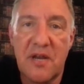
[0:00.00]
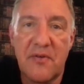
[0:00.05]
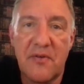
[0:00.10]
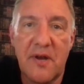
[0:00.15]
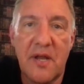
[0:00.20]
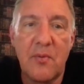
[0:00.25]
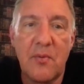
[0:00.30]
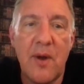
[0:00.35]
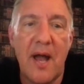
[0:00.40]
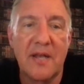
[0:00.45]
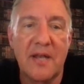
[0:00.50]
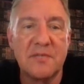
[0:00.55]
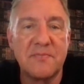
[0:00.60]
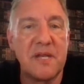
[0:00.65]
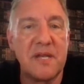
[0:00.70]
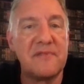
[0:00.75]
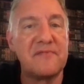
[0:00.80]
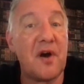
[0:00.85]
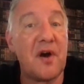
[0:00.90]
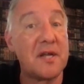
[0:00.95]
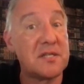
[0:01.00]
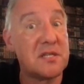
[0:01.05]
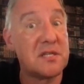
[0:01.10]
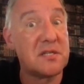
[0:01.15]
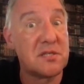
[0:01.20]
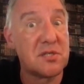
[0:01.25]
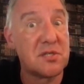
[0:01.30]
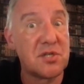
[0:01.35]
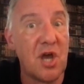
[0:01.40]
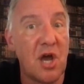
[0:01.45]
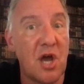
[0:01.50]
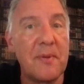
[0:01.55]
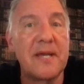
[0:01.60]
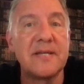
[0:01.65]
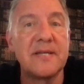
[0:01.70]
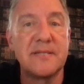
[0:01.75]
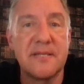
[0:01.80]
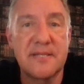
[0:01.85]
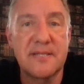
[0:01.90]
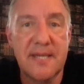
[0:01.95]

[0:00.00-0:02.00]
really well, he's been invited to the show because he's